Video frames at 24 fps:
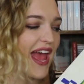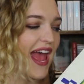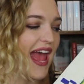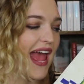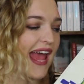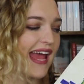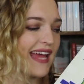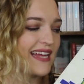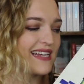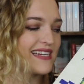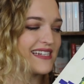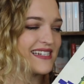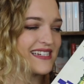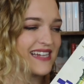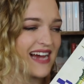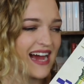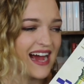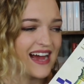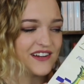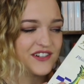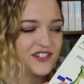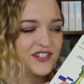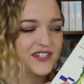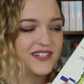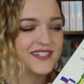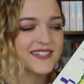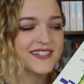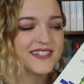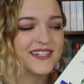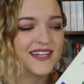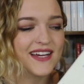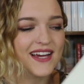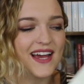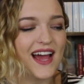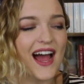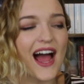and
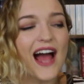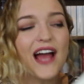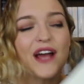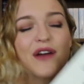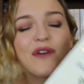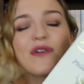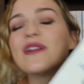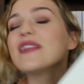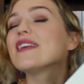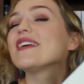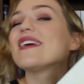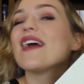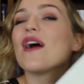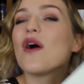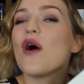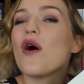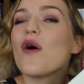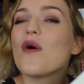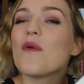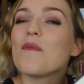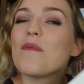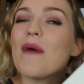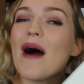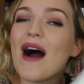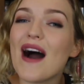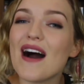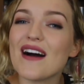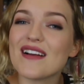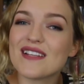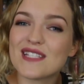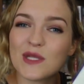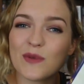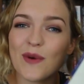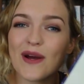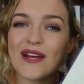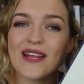I couldn't get
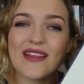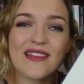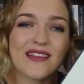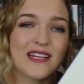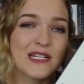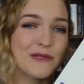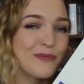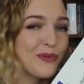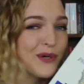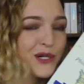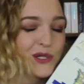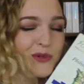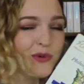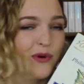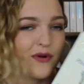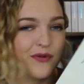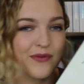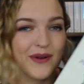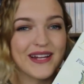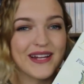past the way that these books were